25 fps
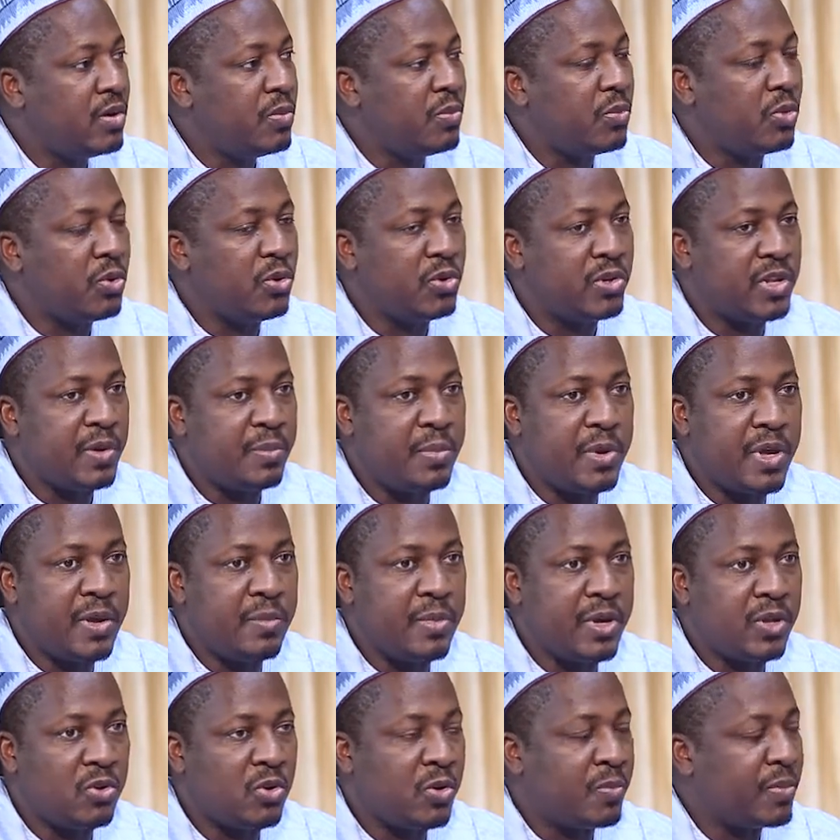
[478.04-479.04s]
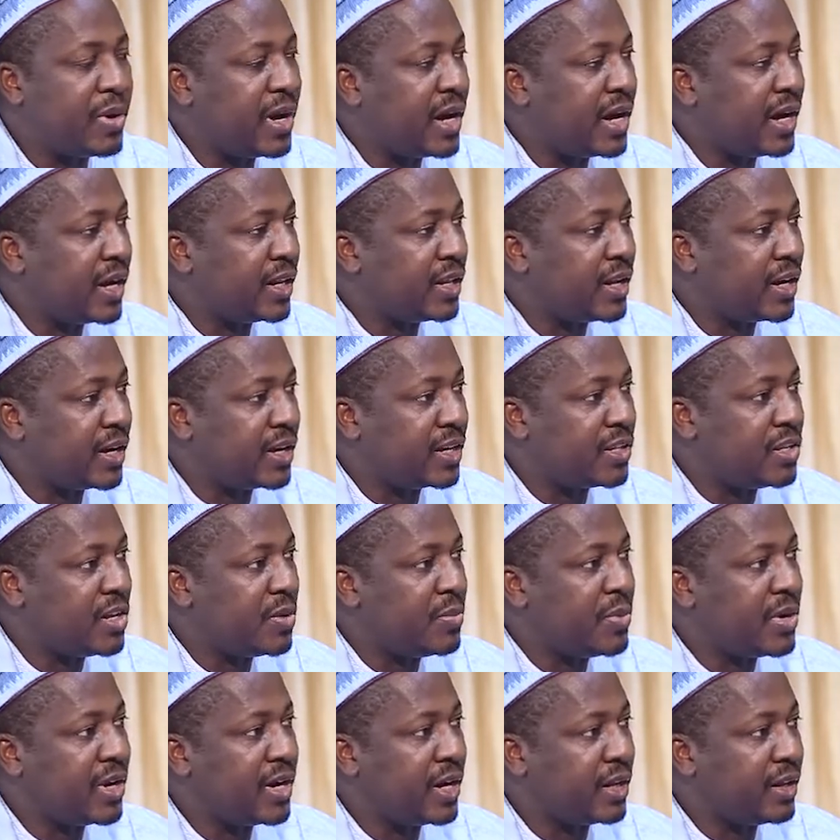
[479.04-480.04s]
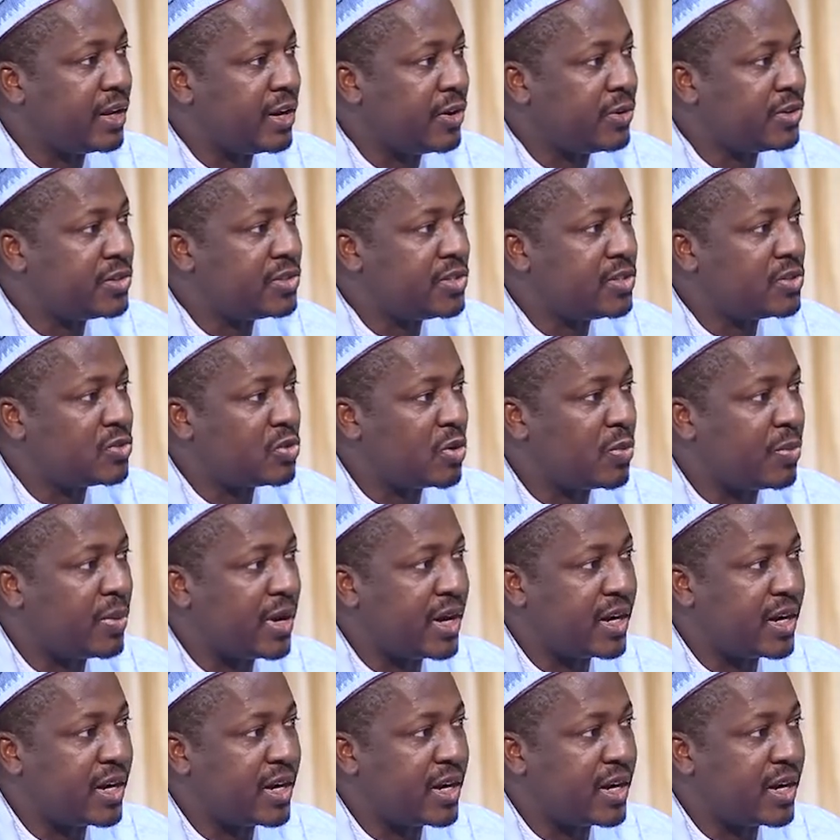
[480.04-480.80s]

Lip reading: for the payment of earned academic allowances of